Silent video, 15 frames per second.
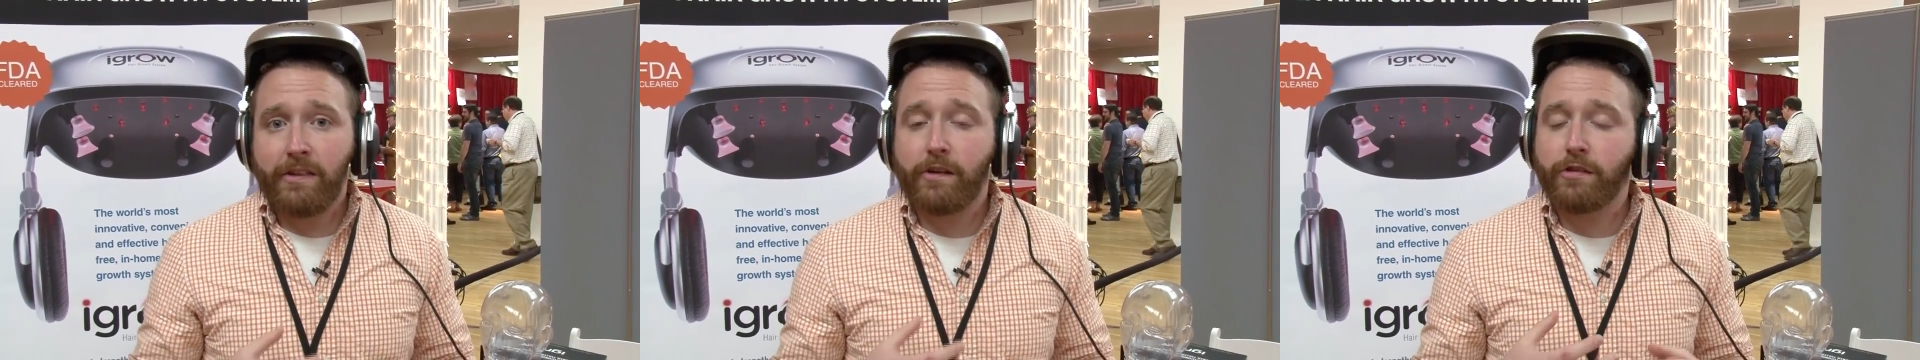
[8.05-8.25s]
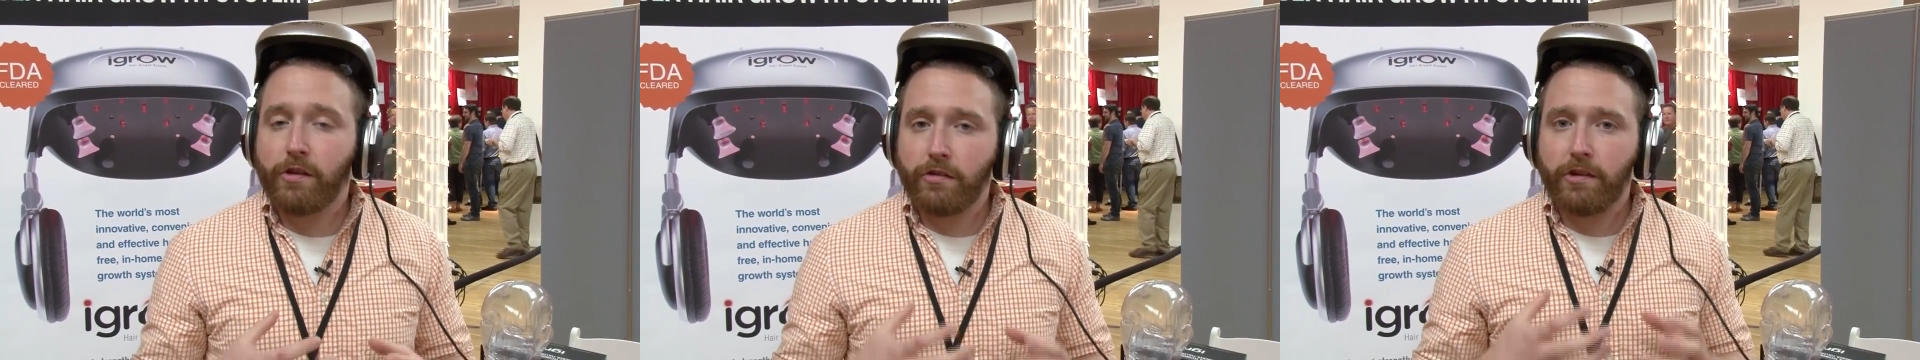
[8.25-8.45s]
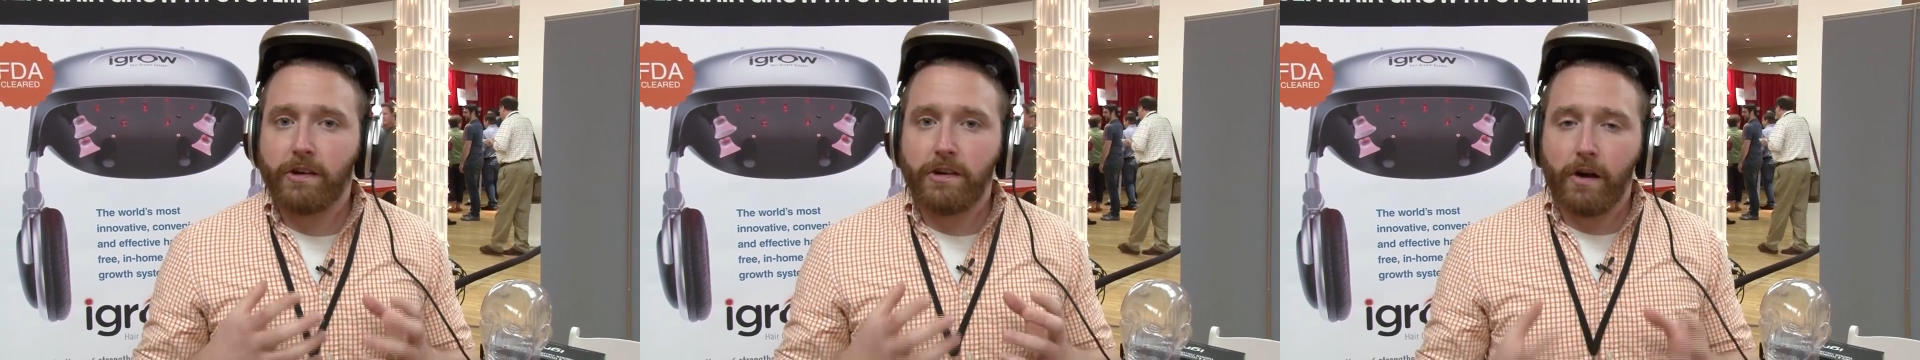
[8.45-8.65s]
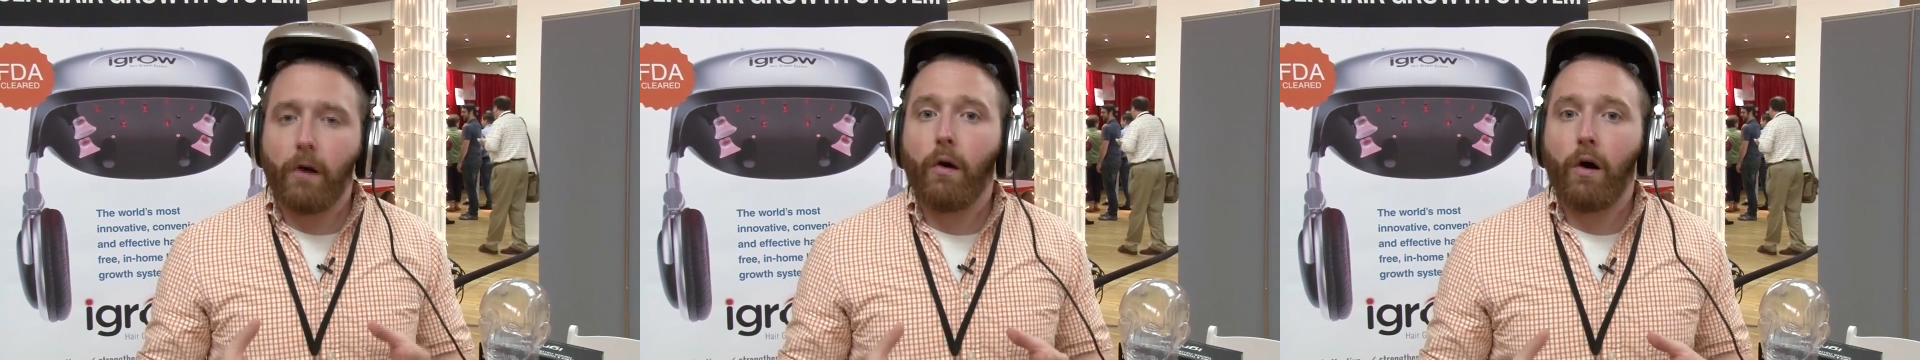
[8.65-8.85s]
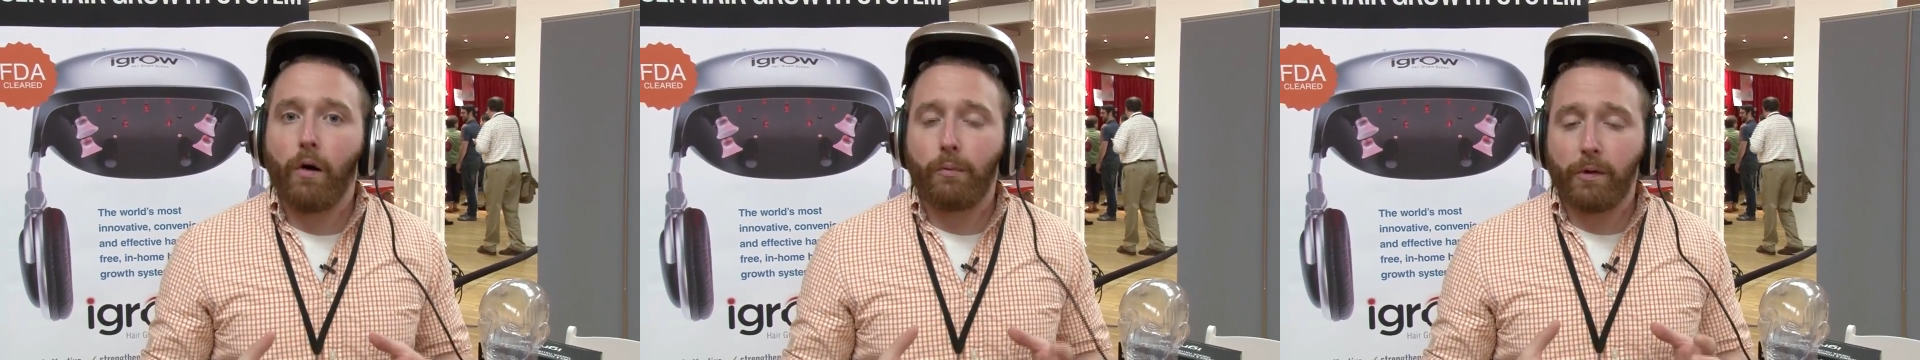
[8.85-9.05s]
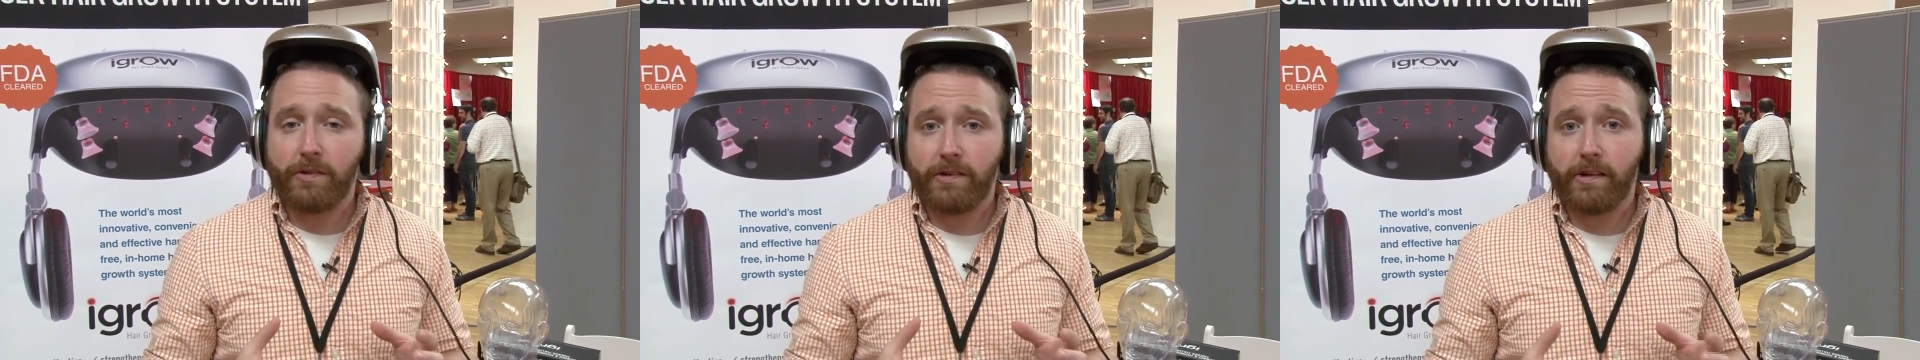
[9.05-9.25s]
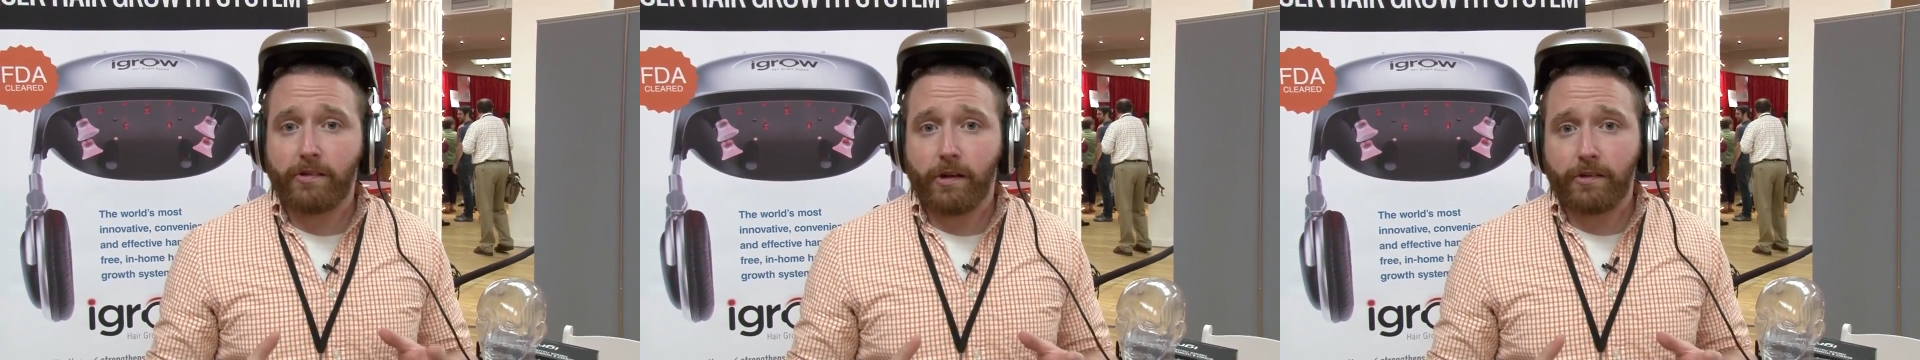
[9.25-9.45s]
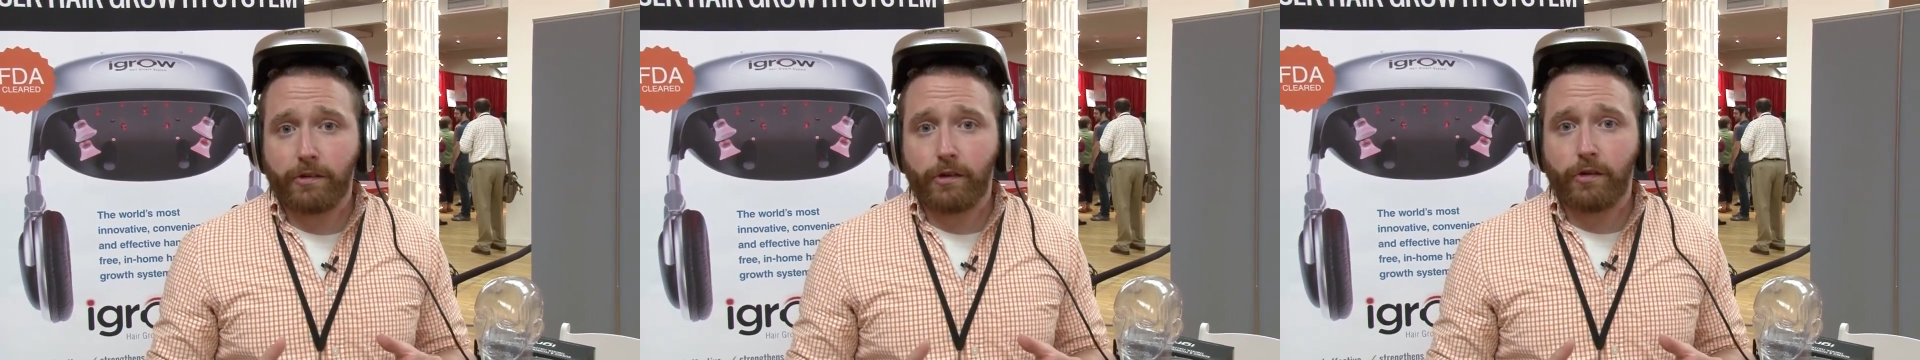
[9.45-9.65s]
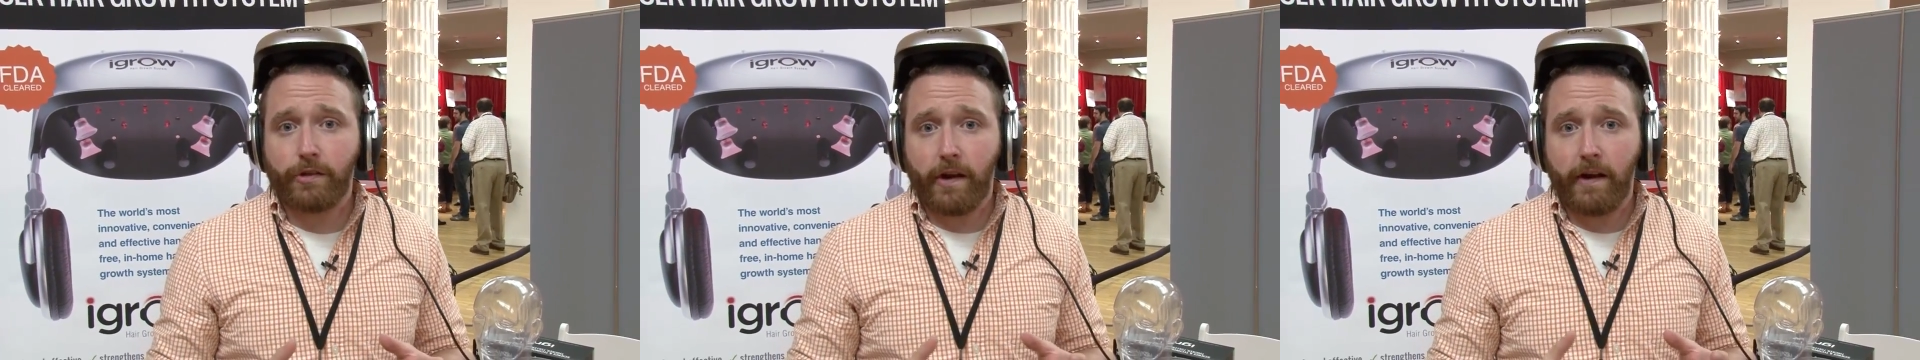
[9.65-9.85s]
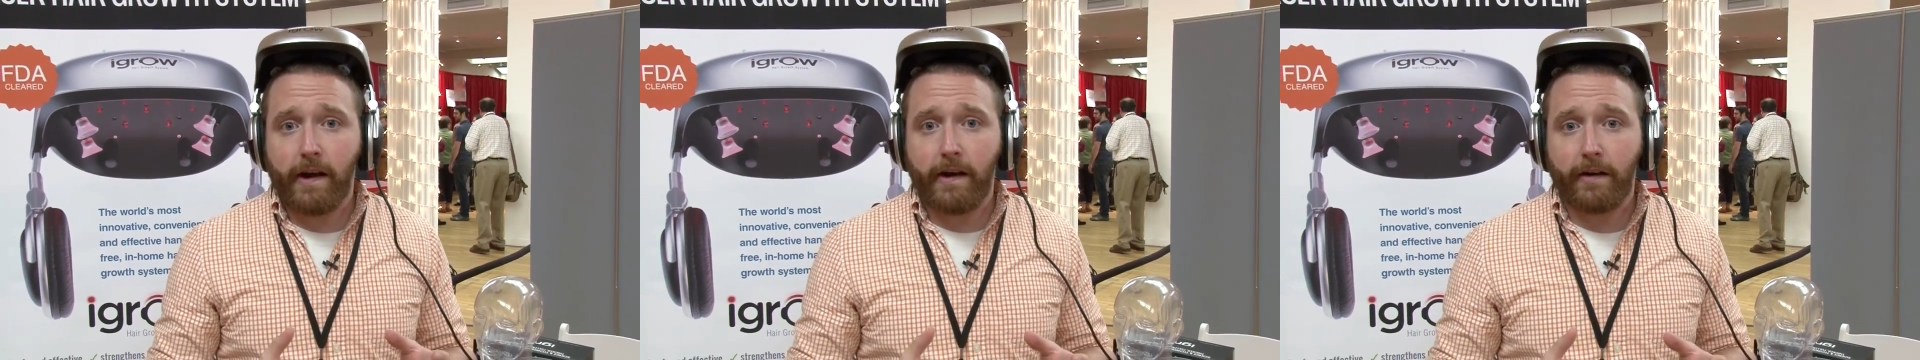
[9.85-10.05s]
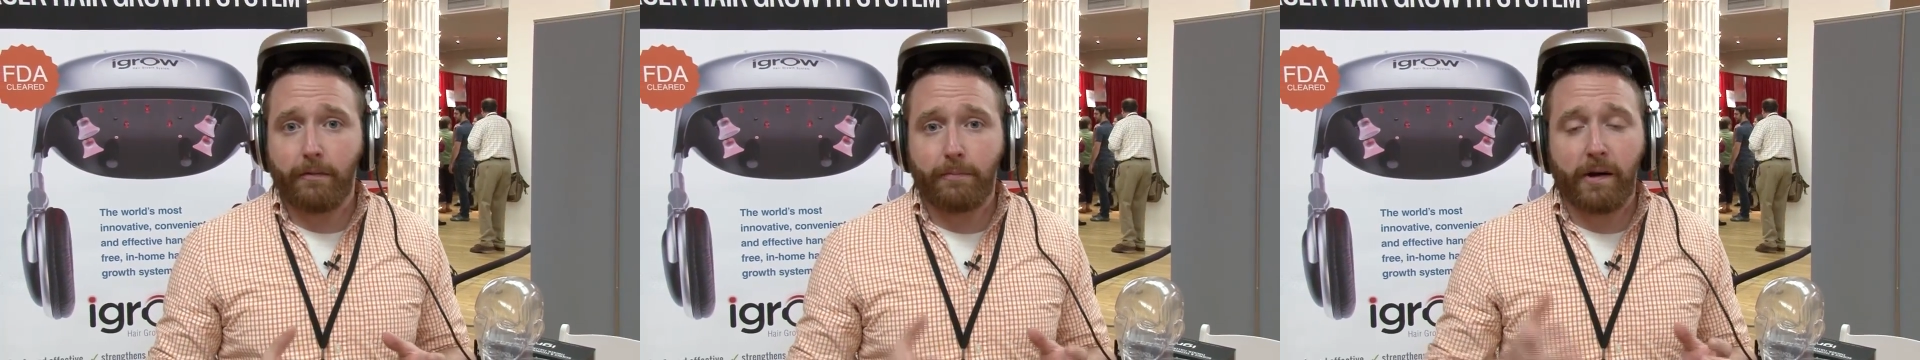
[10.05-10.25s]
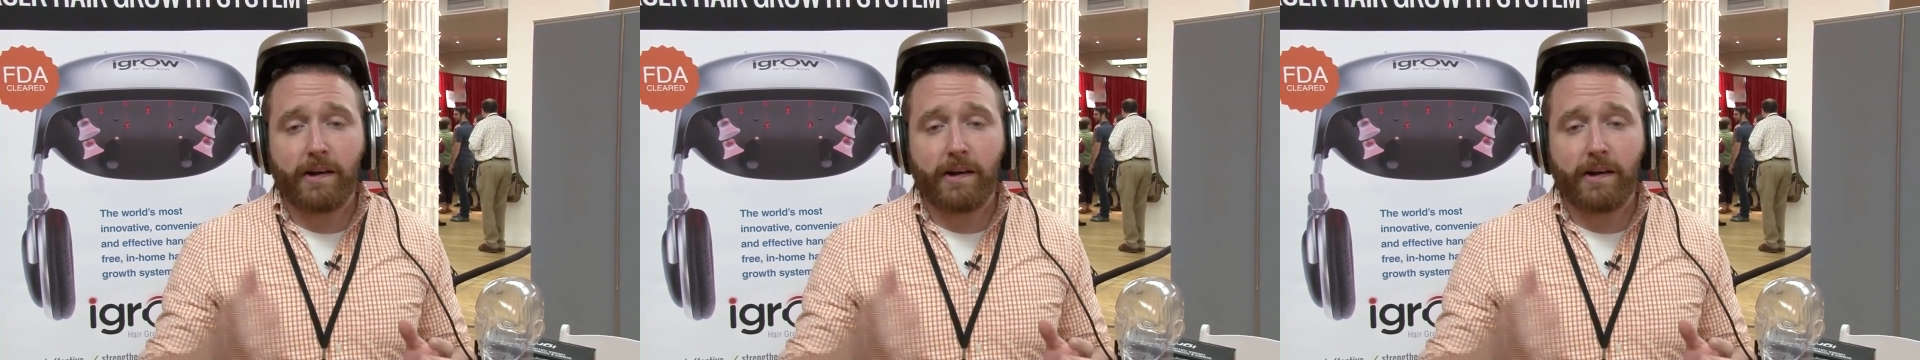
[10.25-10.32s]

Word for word: there's usually no hope once they start to lose their hair.